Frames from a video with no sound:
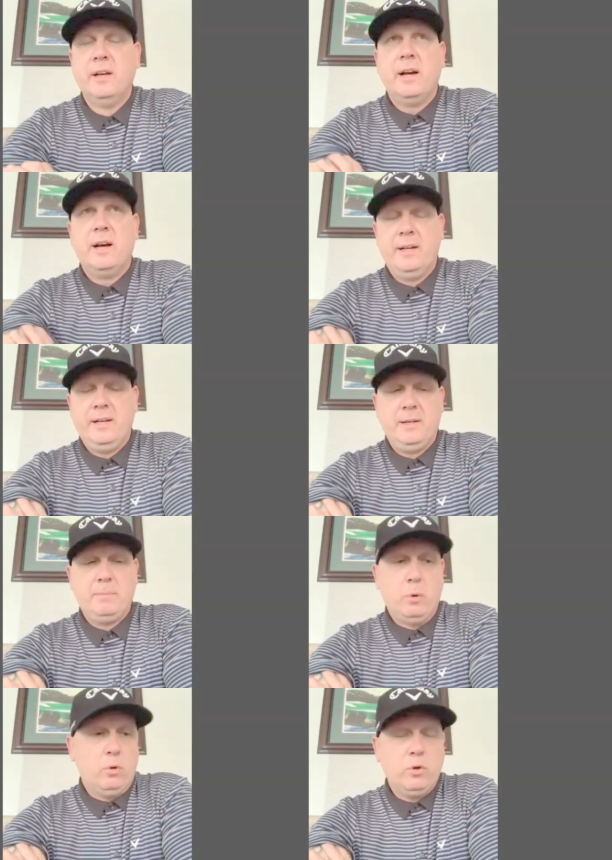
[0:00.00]
I
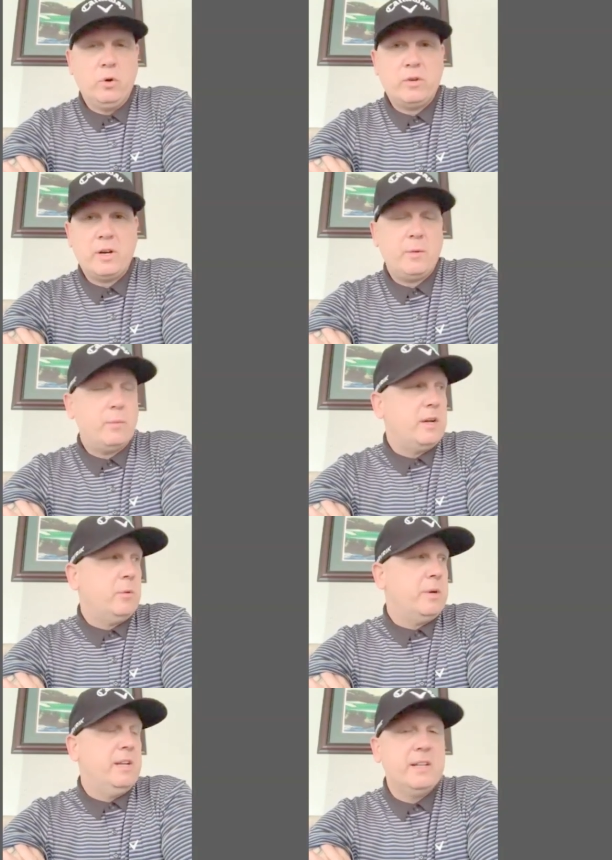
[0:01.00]
pulled over. I didn't want
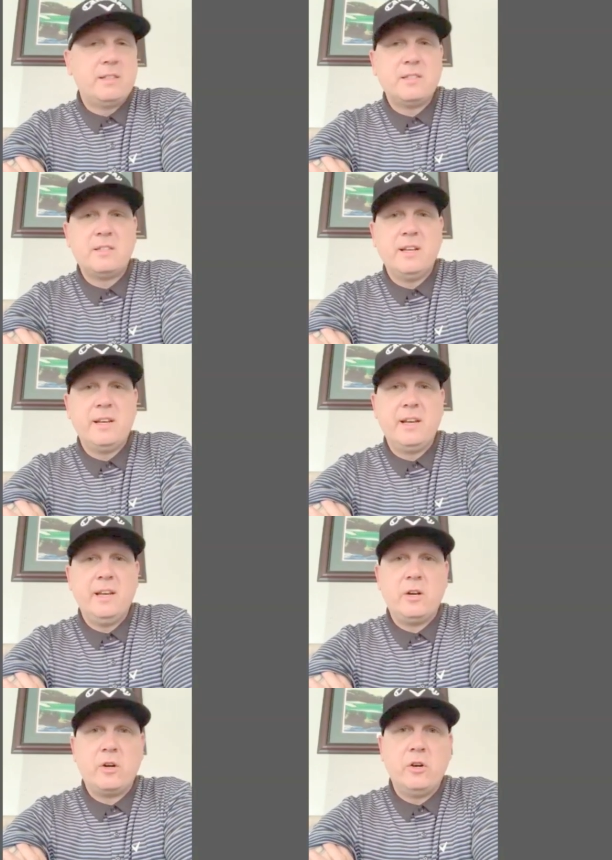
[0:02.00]
nobody to hit this thing and
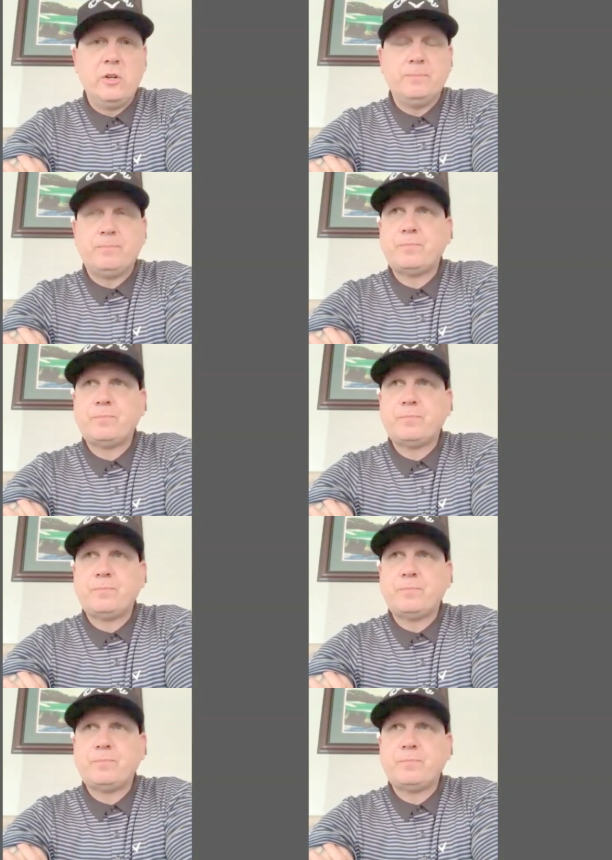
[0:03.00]
get hurt.